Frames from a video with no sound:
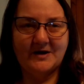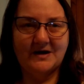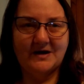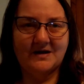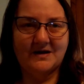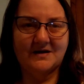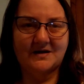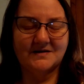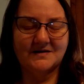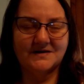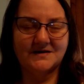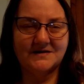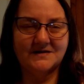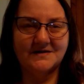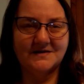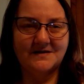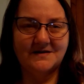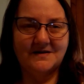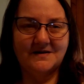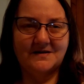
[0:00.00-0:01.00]
and,
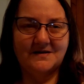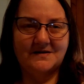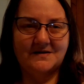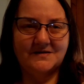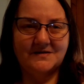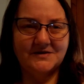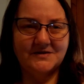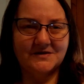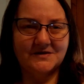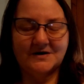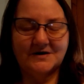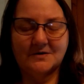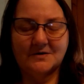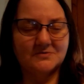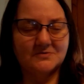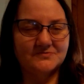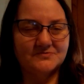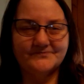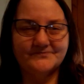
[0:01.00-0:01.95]
you know,